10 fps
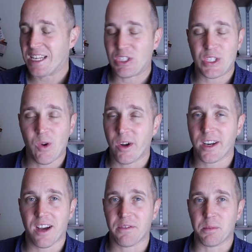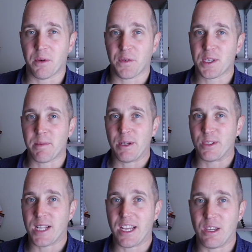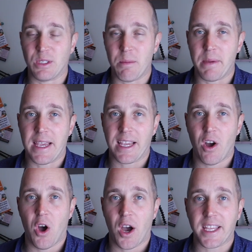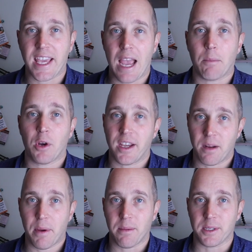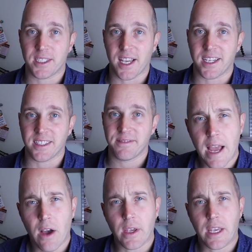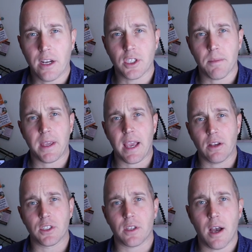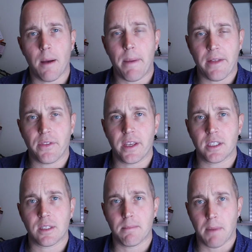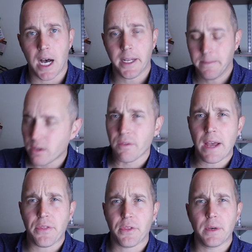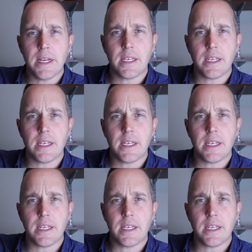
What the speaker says: is so uncomfortable for somebody who's not used to being on camera in a public setting. Now, here's something else about this mod. You've got 3